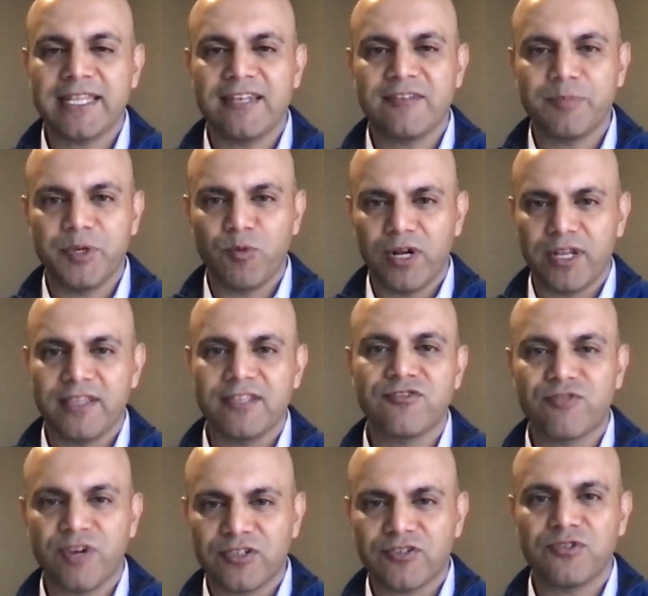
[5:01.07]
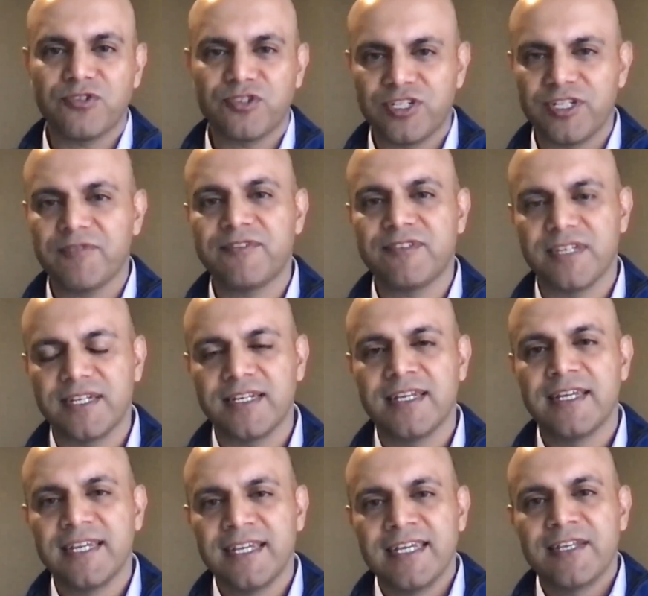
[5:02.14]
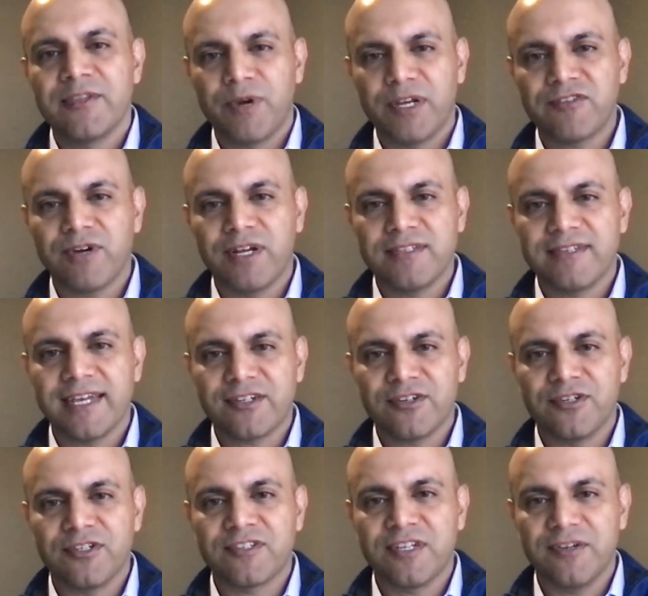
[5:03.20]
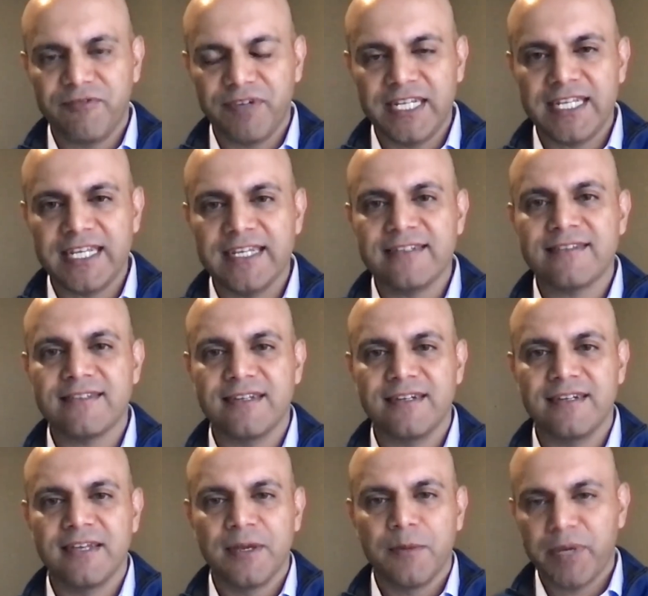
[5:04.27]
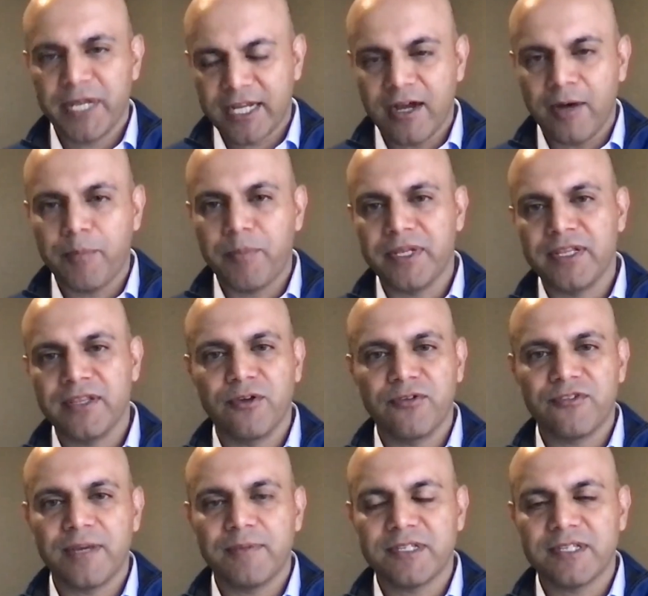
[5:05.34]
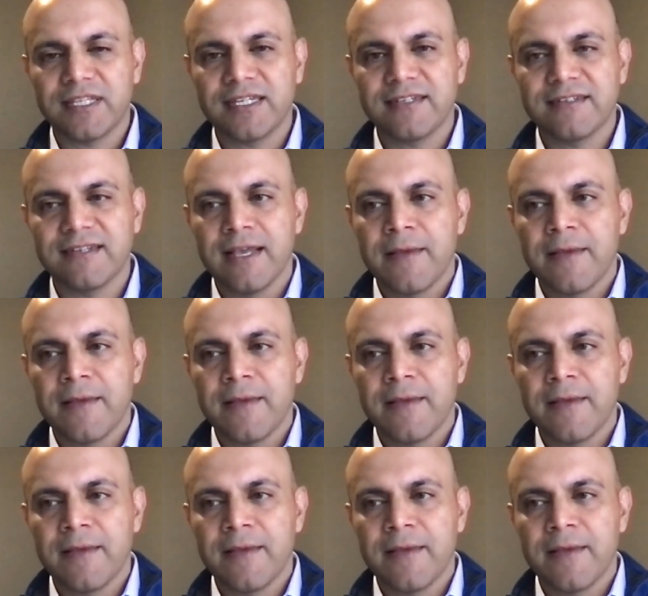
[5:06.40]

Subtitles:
That's been one of the structural shifts in restaurant sector is convenience and pickup and those types of things.